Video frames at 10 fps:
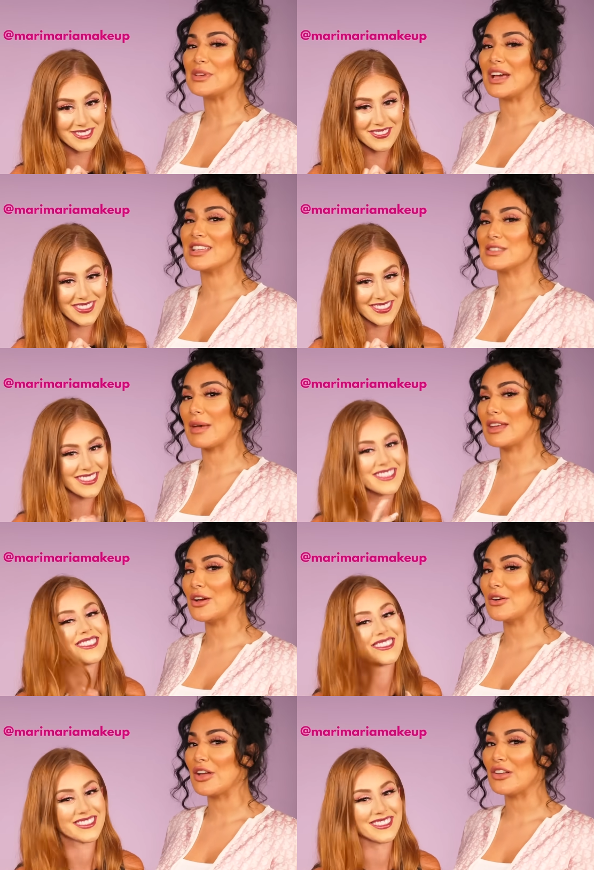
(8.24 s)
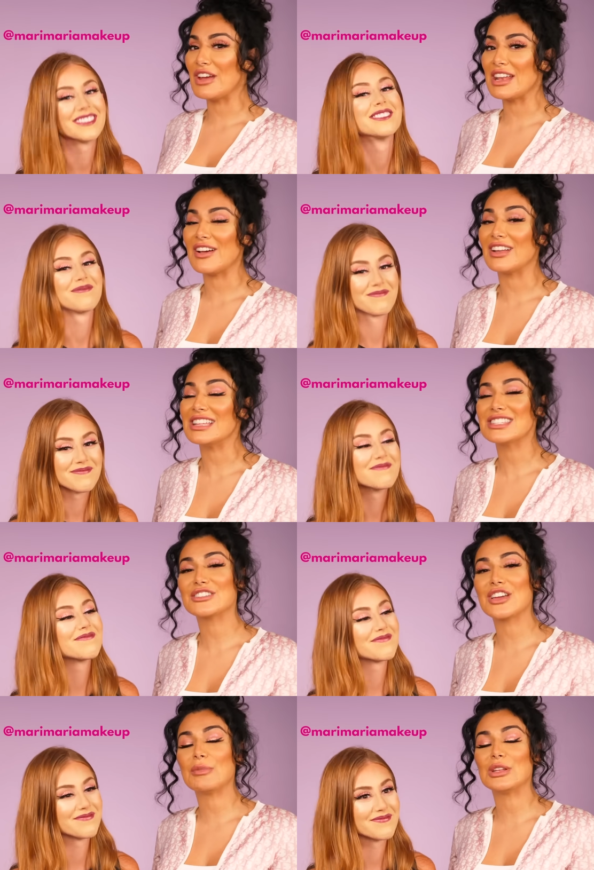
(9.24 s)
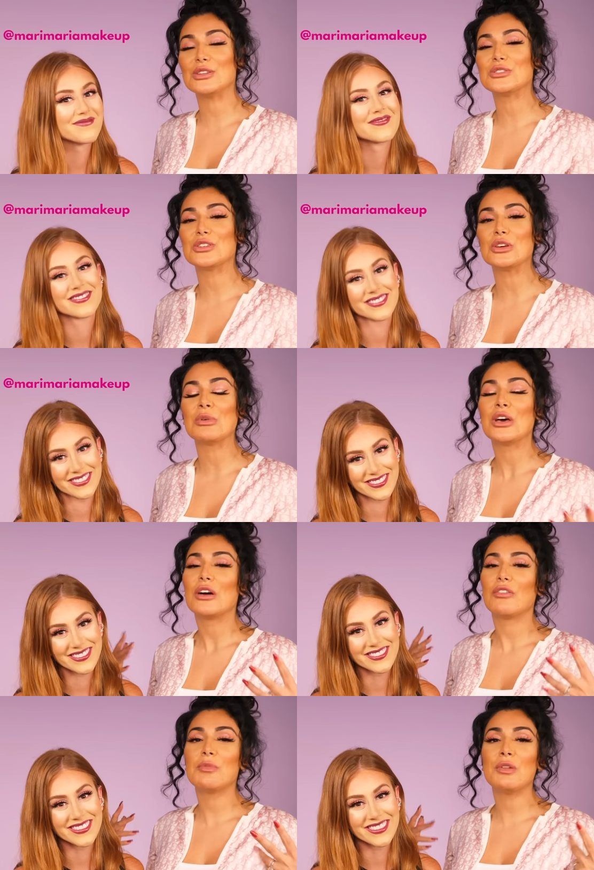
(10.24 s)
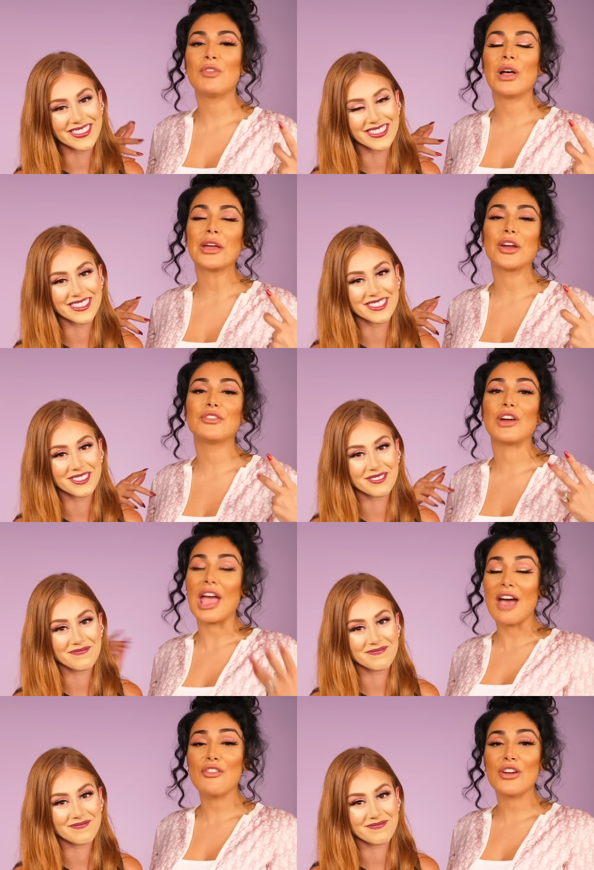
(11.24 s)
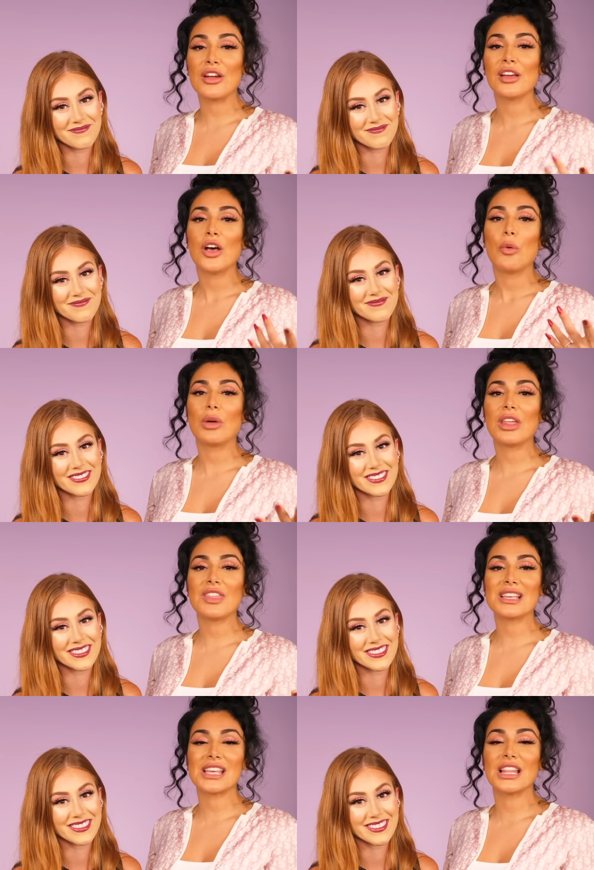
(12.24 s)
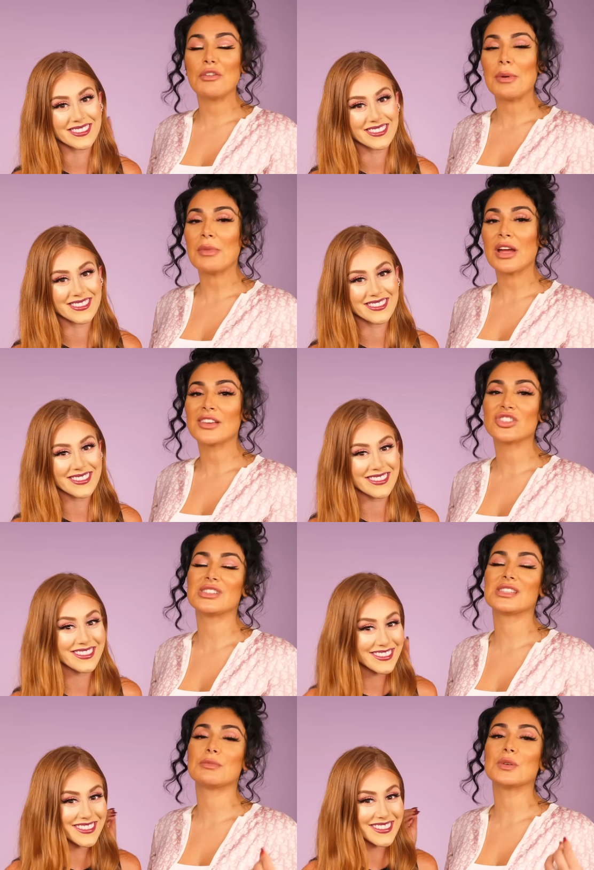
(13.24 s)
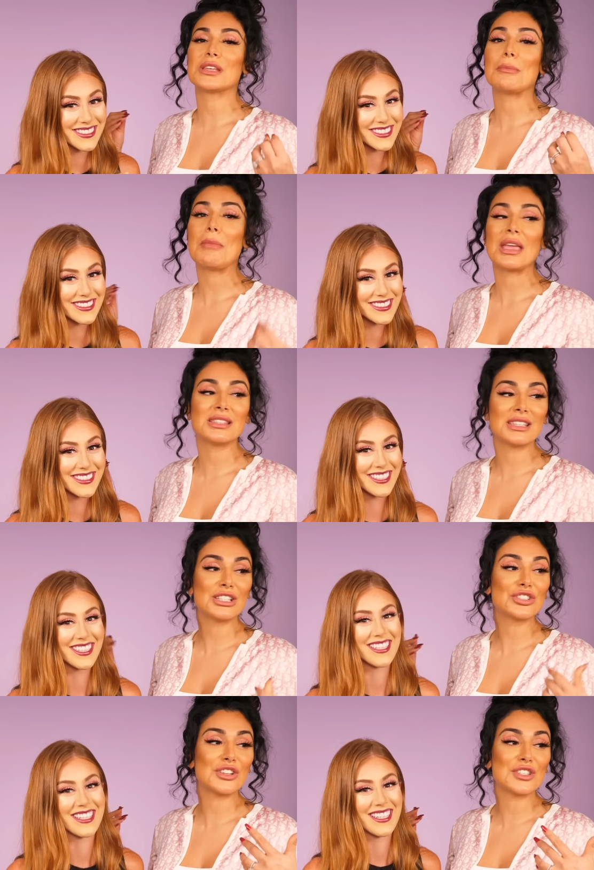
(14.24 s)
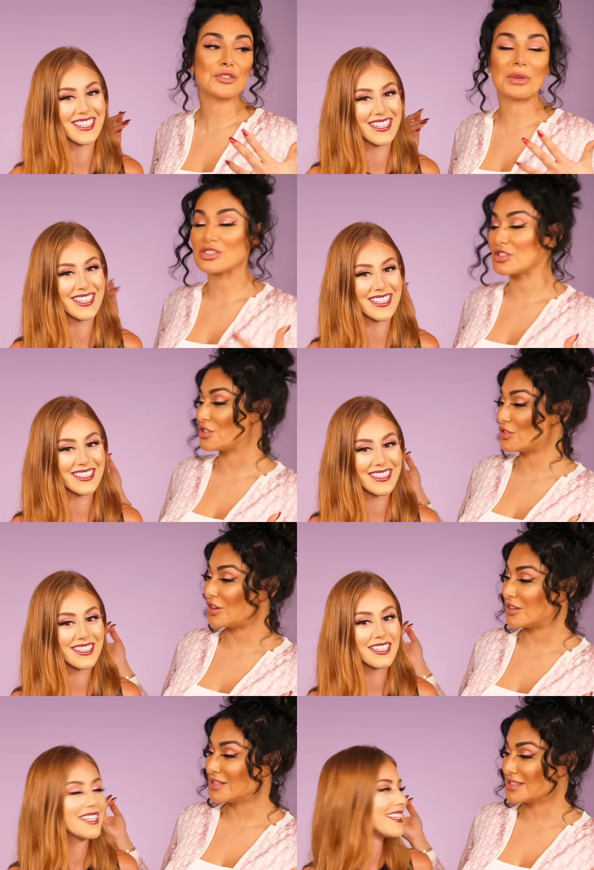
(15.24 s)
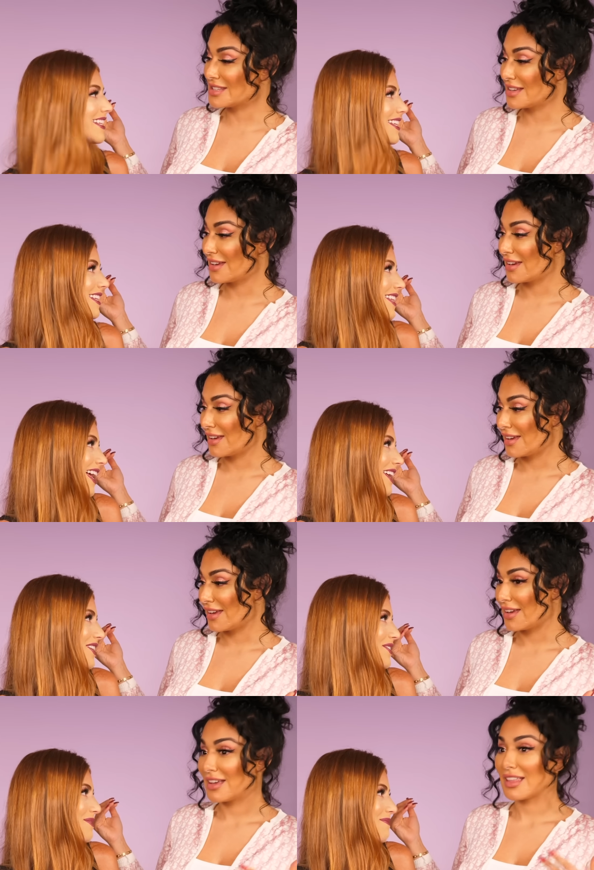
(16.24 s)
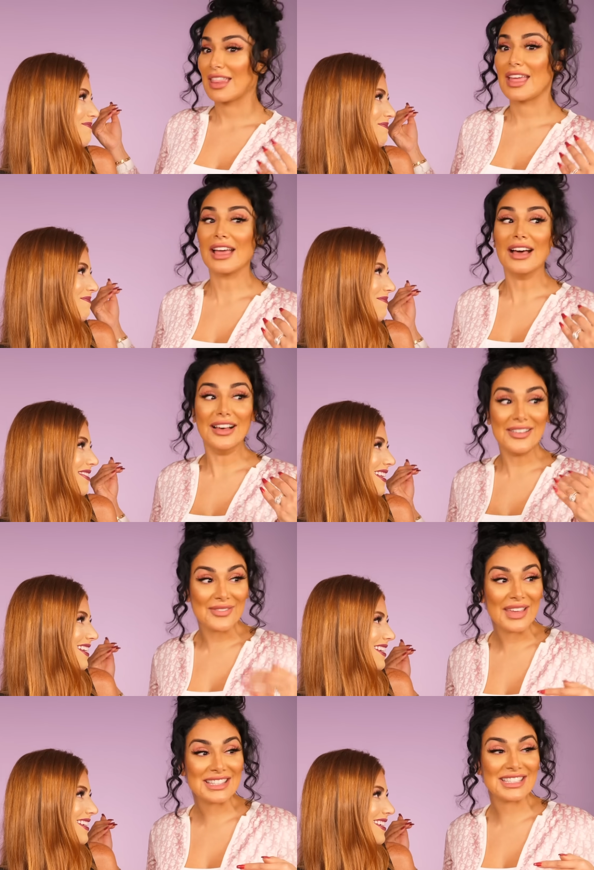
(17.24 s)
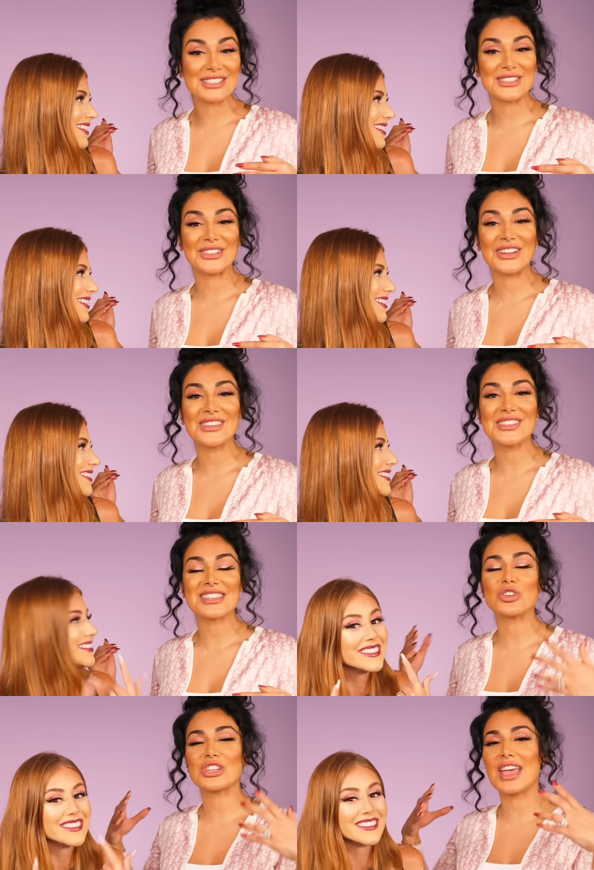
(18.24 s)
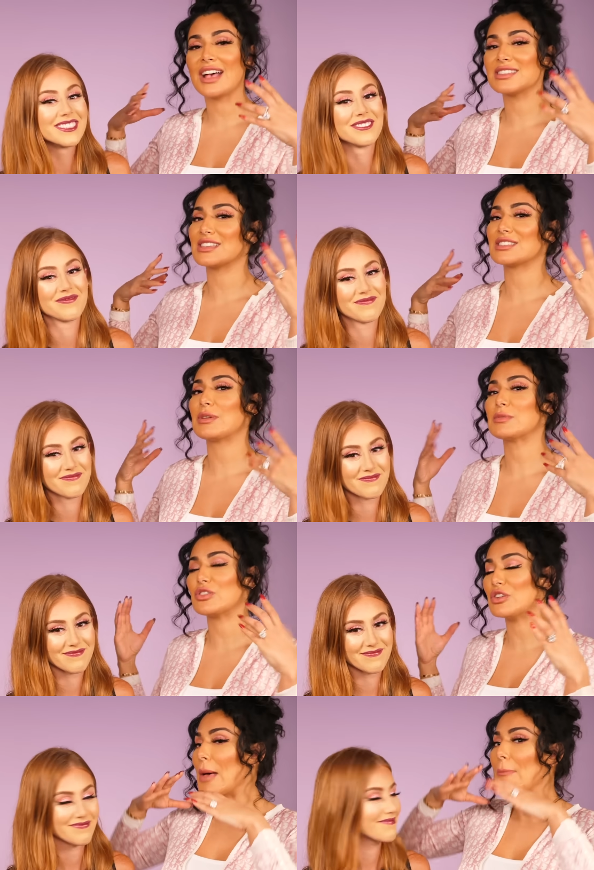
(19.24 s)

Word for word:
Speaker 1: You guys might know her already on Instagram and YouTube. We've been following her forever. One of the things I love about Mari is she does the most amazing transformation tutorials. Thank you. Like amazing tutorials where she has like sometimes her